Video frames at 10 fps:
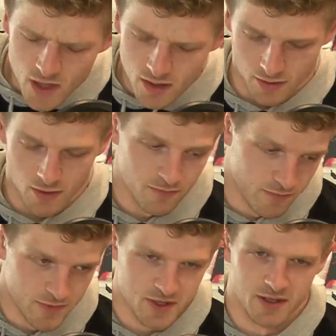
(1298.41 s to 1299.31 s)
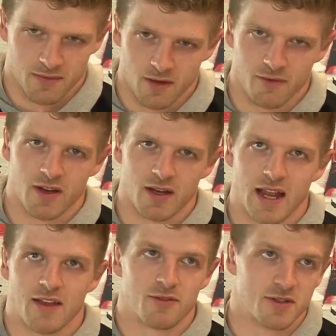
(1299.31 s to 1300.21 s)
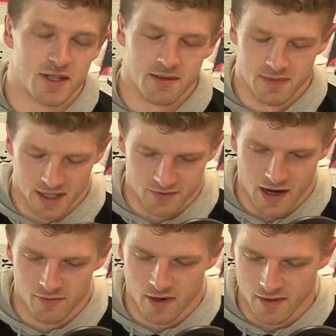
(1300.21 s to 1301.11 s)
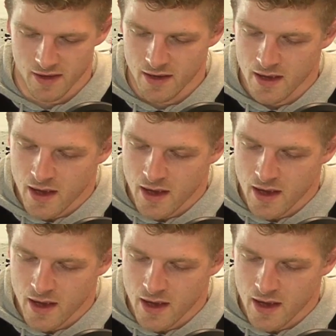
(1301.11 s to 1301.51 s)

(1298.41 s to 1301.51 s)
getting through to the next round, rather.